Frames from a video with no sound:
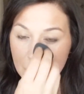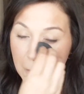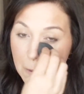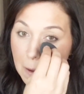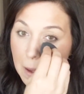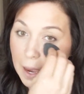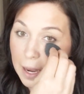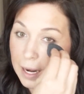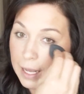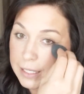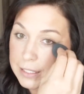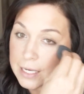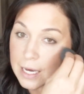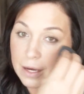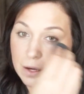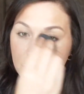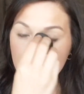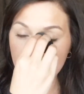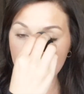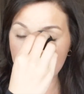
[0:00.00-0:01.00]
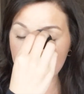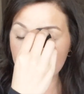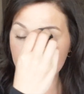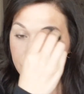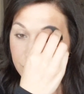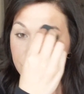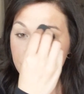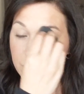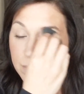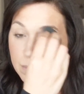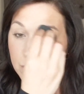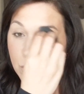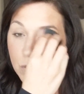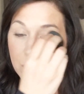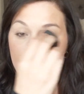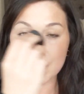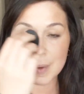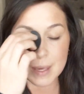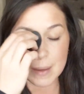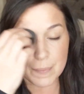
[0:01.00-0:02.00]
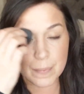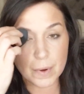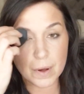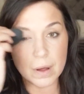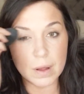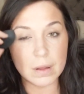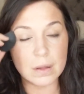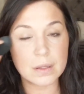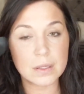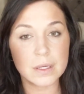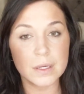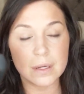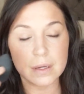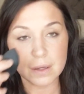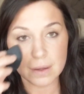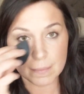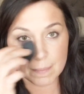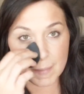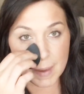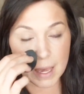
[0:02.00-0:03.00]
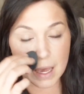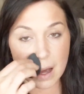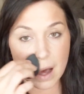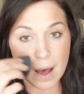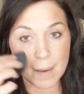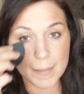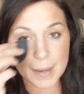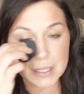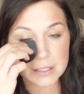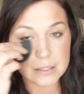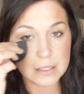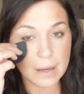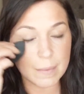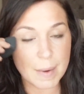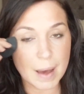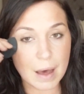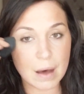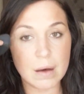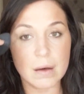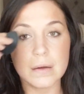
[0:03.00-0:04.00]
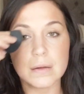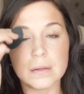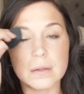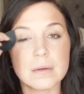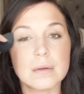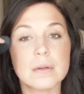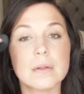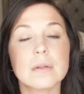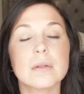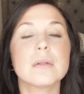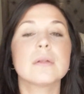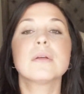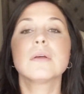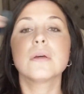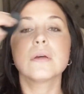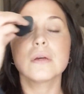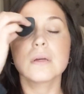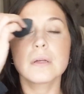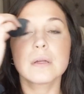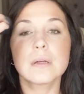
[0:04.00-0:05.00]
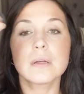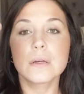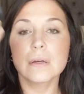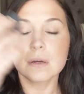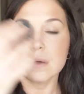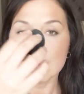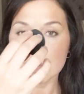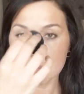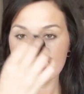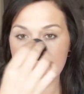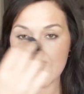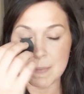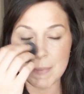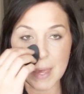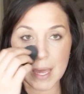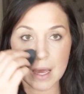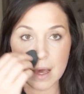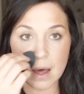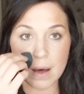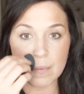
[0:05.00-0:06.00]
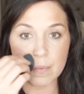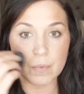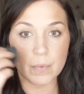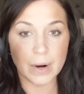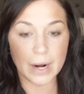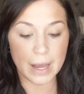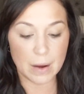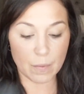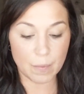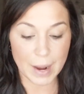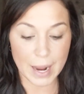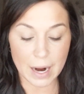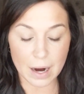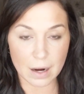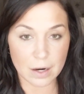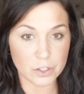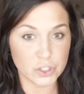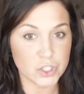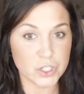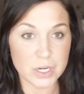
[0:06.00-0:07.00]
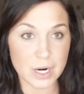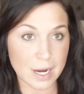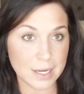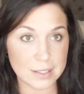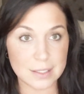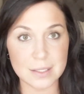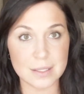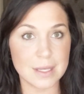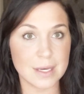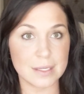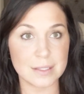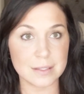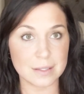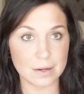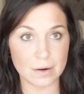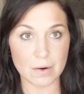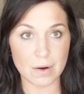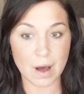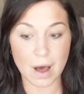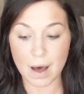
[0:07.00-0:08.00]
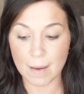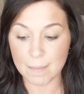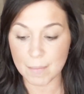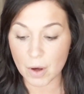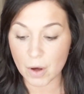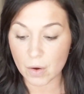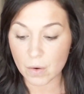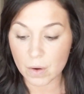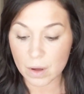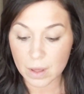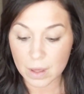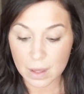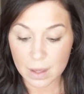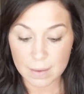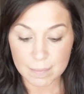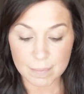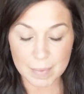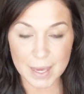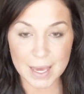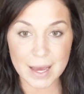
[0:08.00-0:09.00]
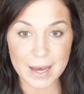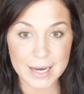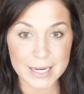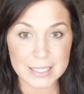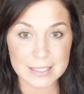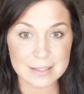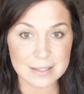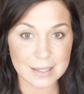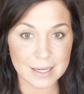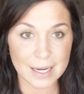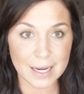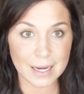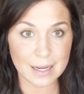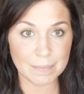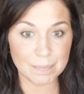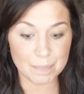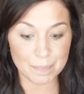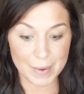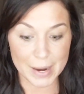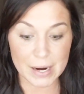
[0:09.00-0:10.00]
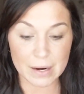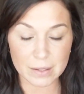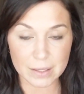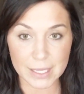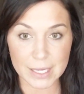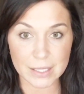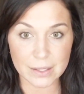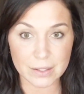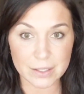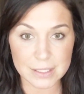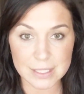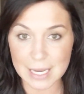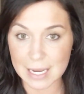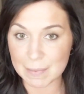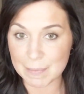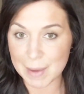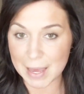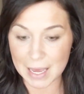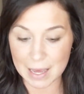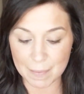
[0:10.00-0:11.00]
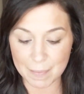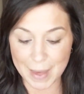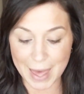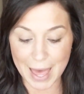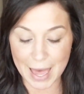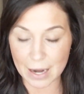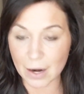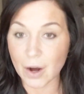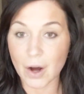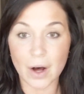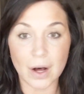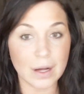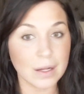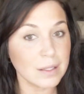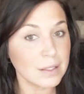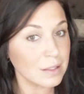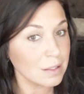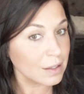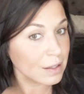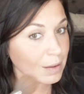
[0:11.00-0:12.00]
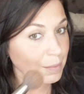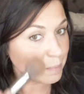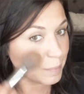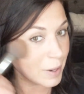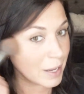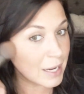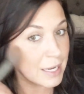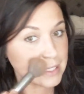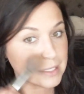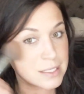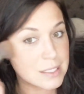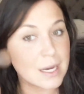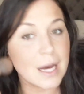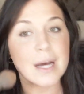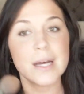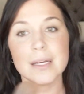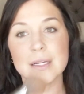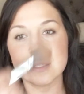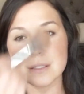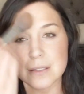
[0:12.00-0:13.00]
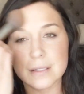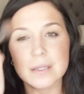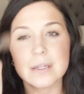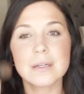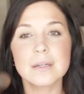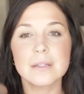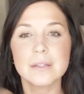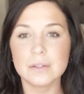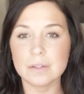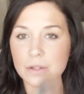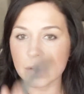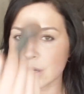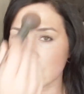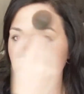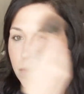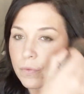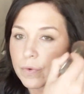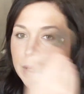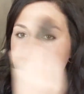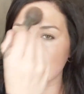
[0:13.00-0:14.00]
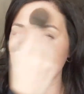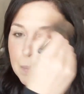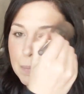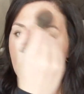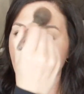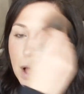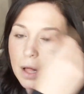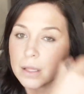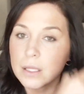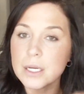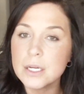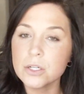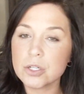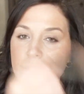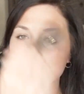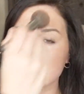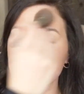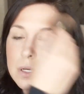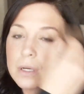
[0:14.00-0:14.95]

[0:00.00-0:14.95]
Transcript: And I tell you, I've more people make comments about my makeup when I wear just this little combo, because it barely looks like makeup at all, but it does look really polished.